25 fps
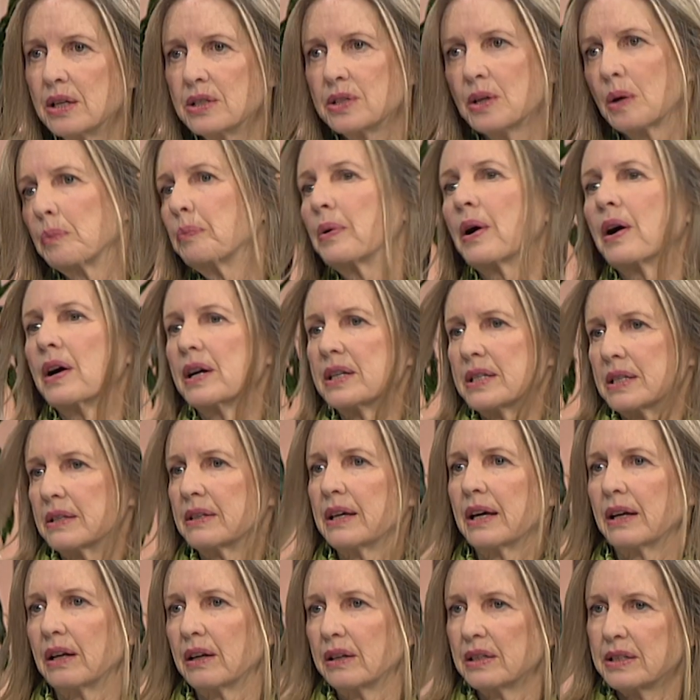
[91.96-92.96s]
So prior to
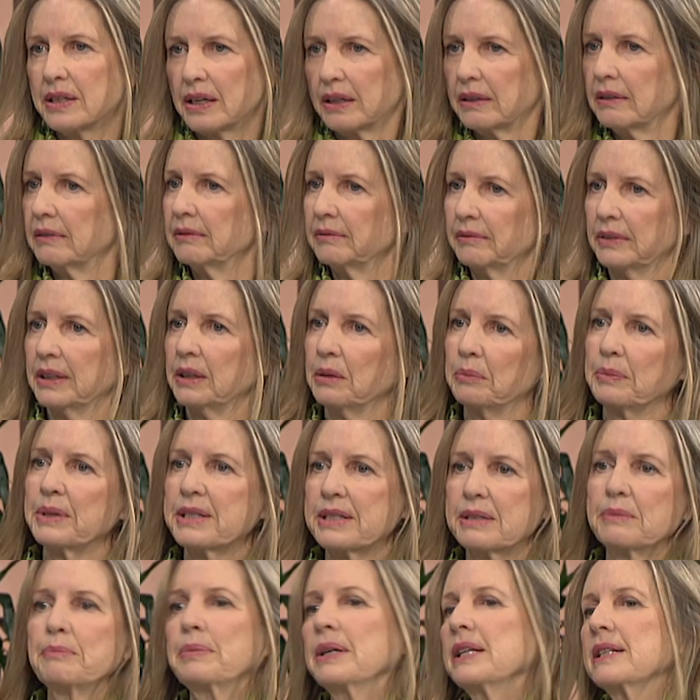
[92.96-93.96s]
that, I'd done little
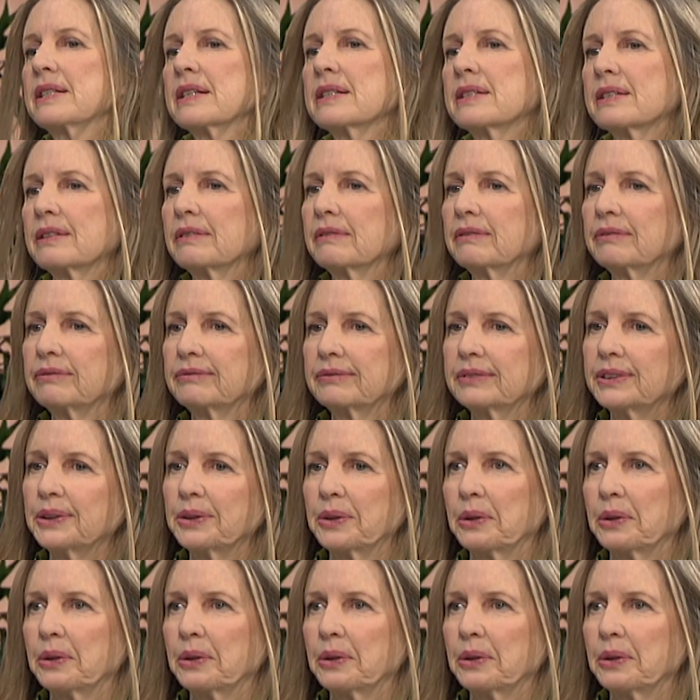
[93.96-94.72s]
bits and pieces of, you